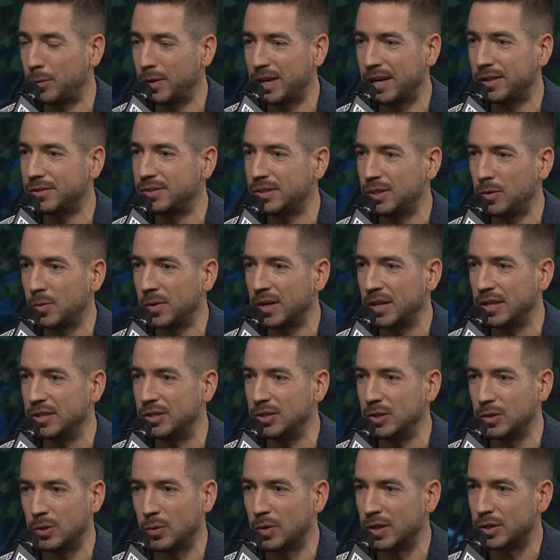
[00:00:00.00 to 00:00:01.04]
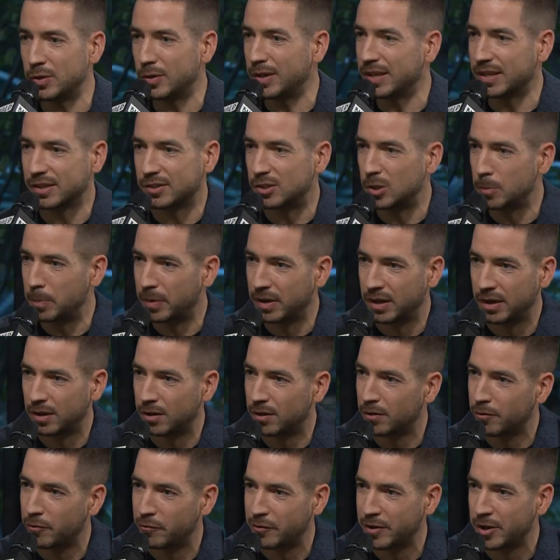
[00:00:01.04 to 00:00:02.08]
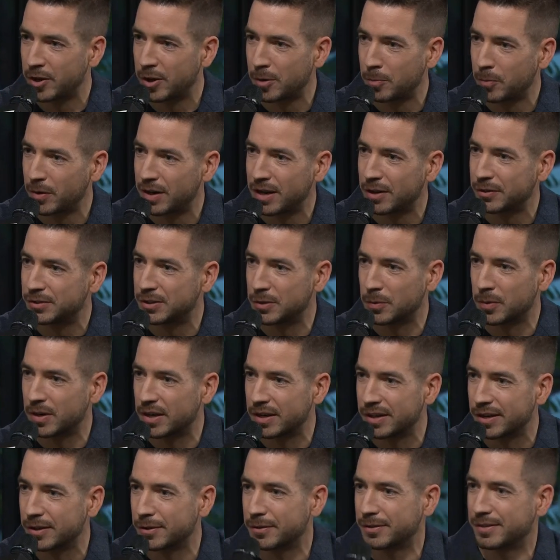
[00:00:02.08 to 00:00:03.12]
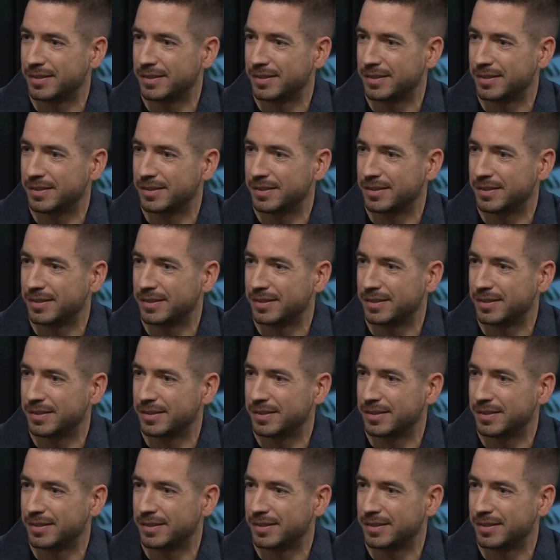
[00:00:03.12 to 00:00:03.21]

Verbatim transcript: what else do you want to do? Do you want to do like a superhero film? What else do you want to do?